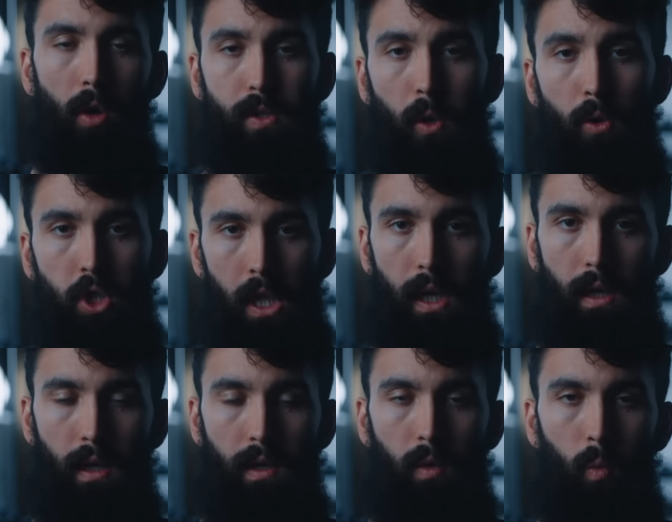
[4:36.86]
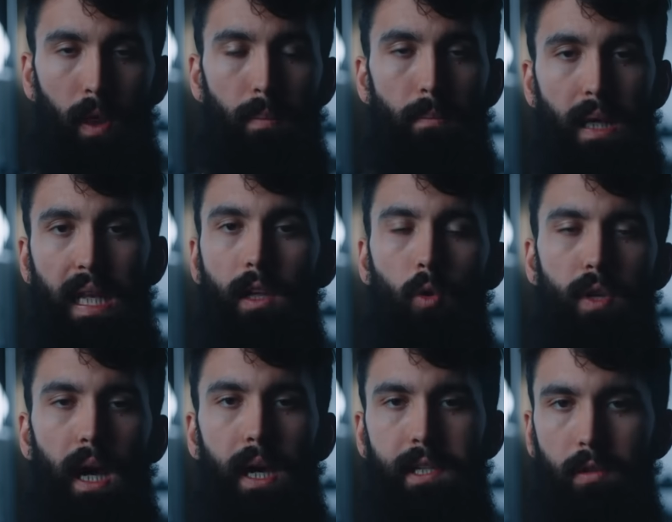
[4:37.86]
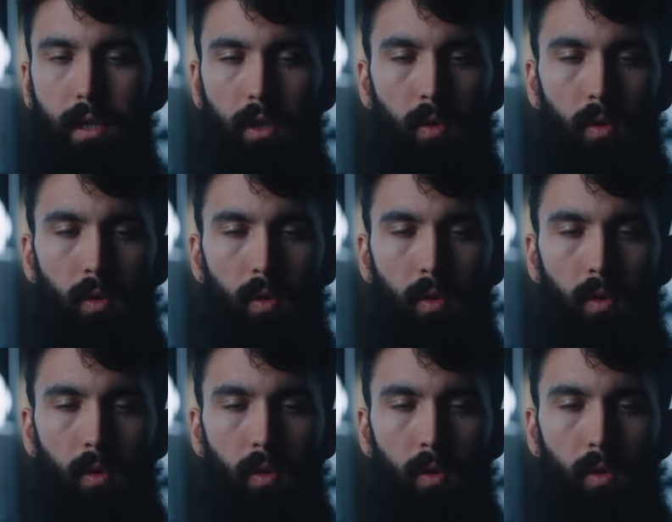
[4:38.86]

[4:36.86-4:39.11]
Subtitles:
are associated with meeting your dietary